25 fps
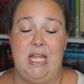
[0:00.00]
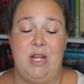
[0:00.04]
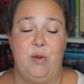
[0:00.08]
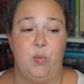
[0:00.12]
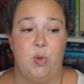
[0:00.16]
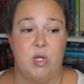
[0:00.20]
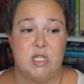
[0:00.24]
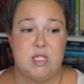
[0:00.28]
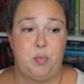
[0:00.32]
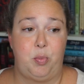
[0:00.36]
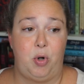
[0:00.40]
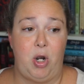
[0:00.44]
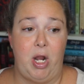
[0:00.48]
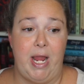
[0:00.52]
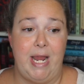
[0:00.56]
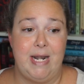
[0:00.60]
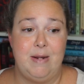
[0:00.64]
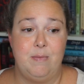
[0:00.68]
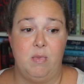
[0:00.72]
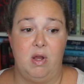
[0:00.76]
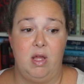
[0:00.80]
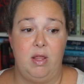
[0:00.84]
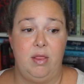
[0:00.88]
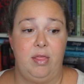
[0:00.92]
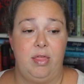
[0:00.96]
It was
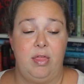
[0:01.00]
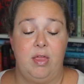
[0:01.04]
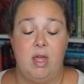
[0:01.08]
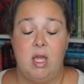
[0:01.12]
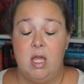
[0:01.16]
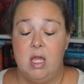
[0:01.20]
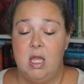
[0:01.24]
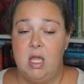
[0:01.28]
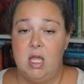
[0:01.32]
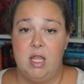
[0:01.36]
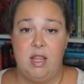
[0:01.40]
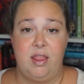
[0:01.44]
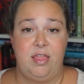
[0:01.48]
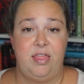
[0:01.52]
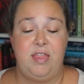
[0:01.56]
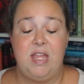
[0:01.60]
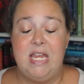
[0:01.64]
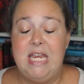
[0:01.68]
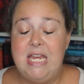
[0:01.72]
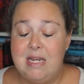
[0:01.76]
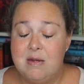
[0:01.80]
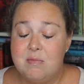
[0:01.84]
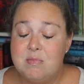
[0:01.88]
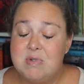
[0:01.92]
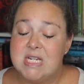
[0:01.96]
Pride Month
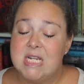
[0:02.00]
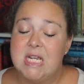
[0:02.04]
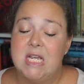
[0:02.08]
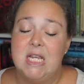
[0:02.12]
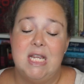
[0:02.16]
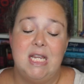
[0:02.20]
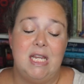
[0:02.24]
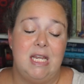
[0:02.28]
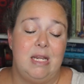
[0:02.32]
themed.